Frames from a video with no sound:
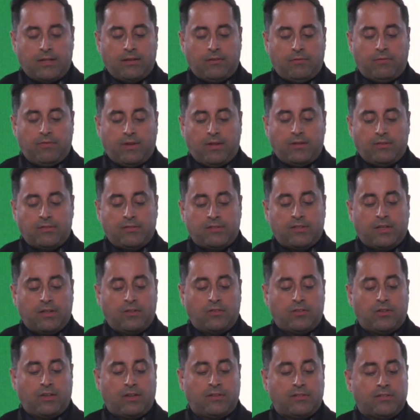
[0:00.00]
and events
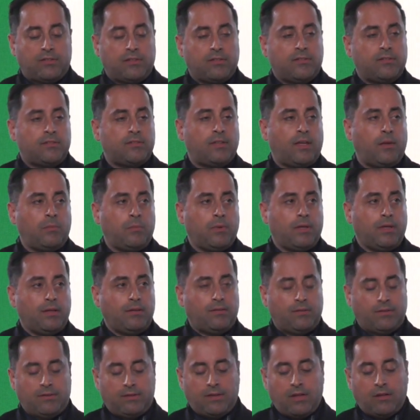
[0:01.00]
such as this
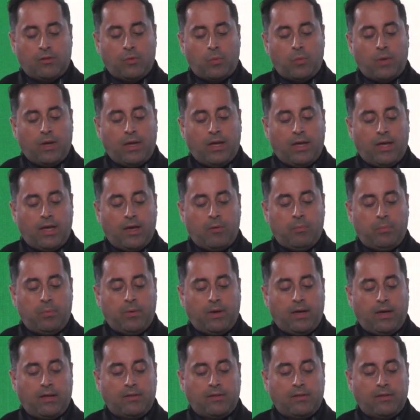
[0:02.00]
summit that we keep